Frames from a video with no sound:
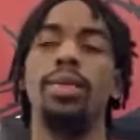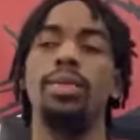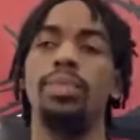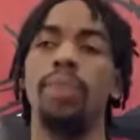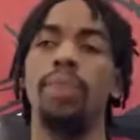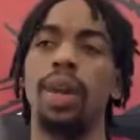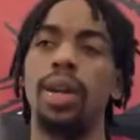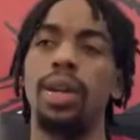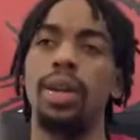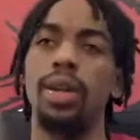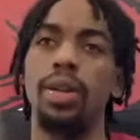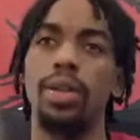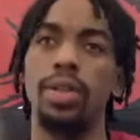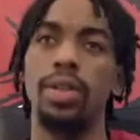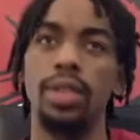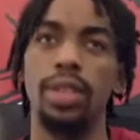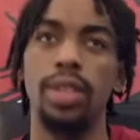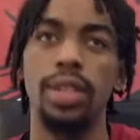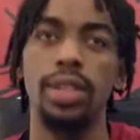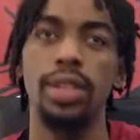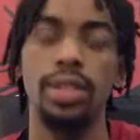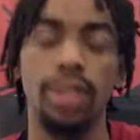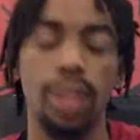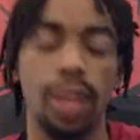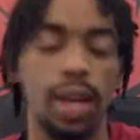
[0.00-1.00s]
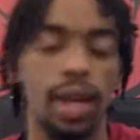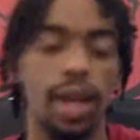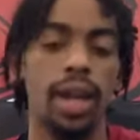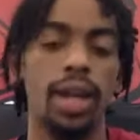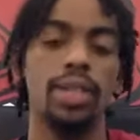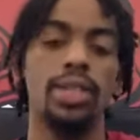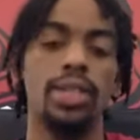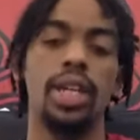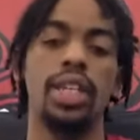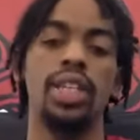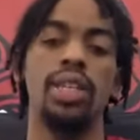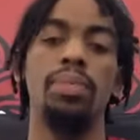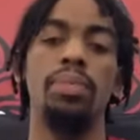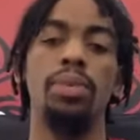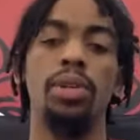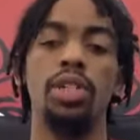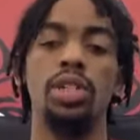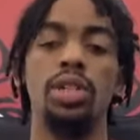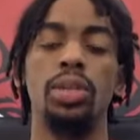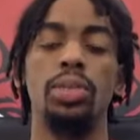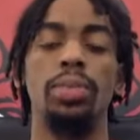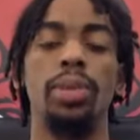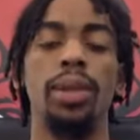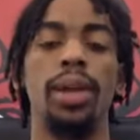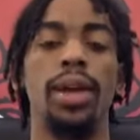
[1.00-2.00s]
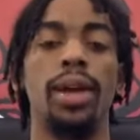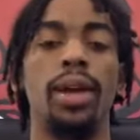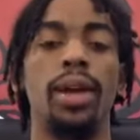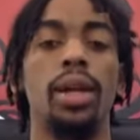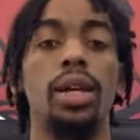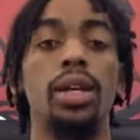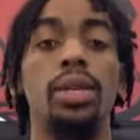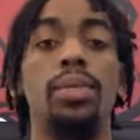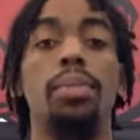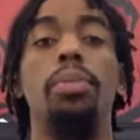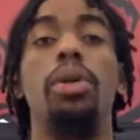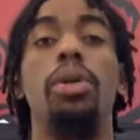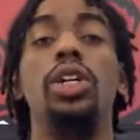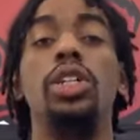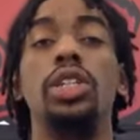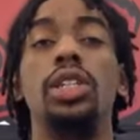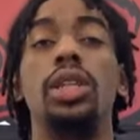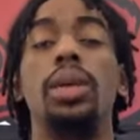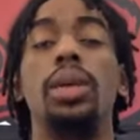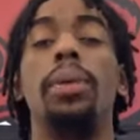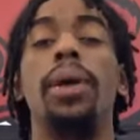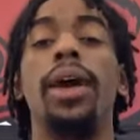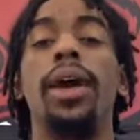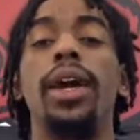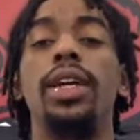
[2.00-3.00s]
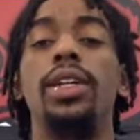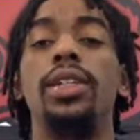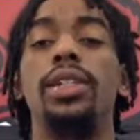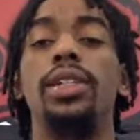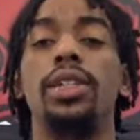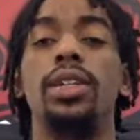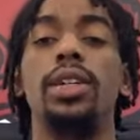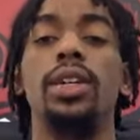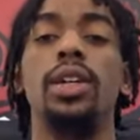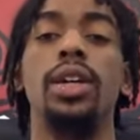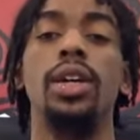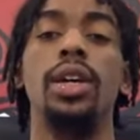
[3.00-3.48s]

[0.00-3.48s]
I know that these guys like to push the play, the, push the pace.